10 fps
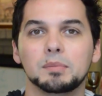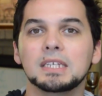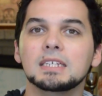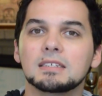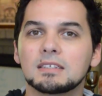
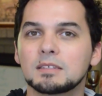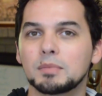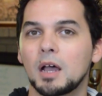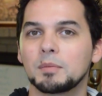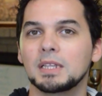peace,
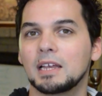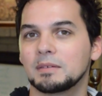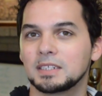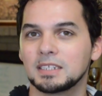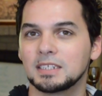
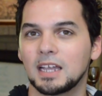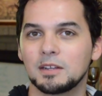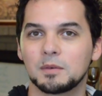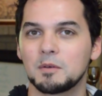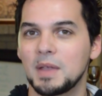popularity,
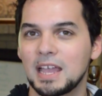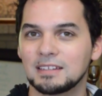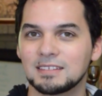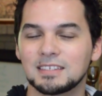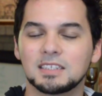and
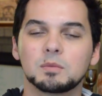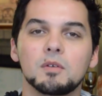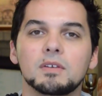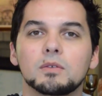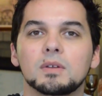romance, and it's
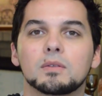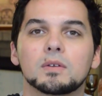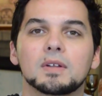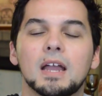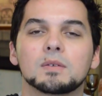moving through your
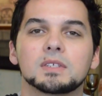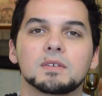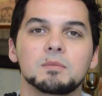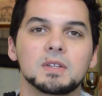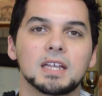third house of
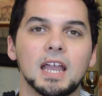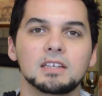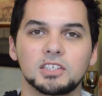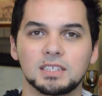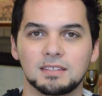
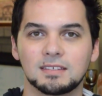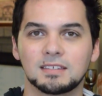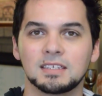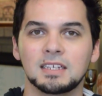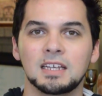communications.